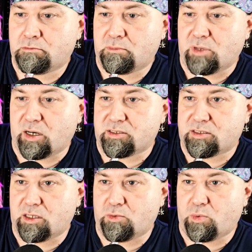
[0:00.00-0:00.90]
I don't
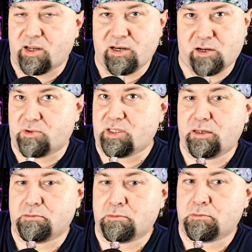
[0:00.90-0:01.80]
see why not,
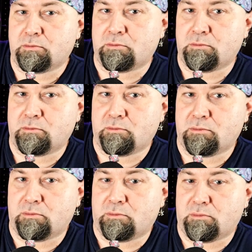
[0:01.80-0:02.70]
really.
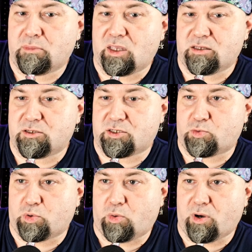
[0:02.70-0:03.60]
It just
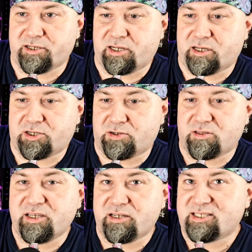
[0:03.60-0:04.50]
requires an extra
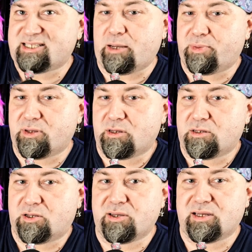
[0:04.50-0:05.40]
little step
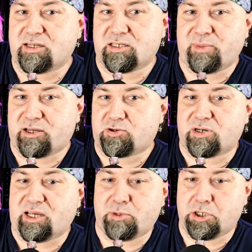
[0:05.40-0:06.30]
to get to some extra
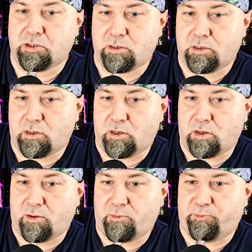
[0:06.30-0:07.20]
damage.
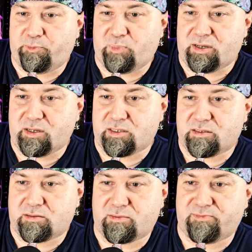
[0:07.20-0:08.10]

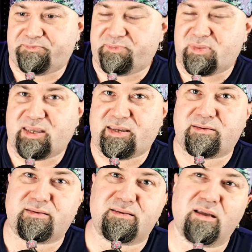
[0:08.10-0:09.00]
Because, like...
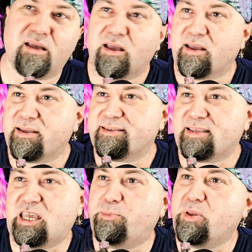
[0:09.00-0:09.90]

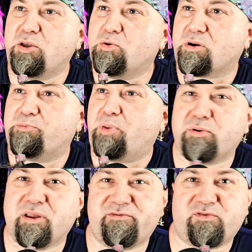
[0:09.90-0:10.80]
keeping your
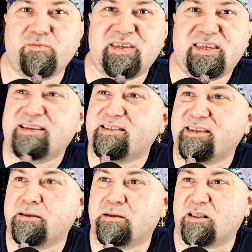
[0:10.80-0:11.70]
opponent from
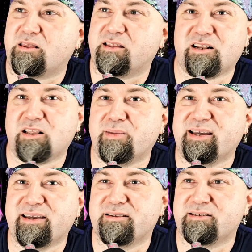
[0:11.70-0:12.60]
healing a little
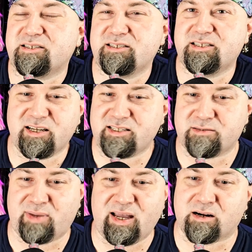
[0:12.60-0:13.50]
bit just
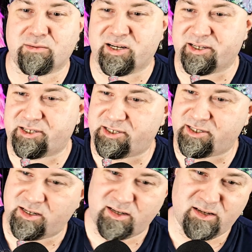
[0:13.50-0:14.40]
doesn't matter
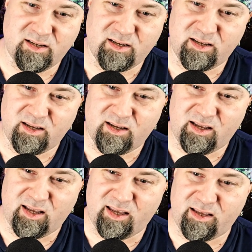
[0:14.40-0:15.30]
much.
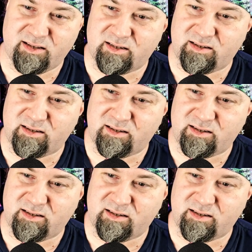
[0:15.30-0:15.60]
It...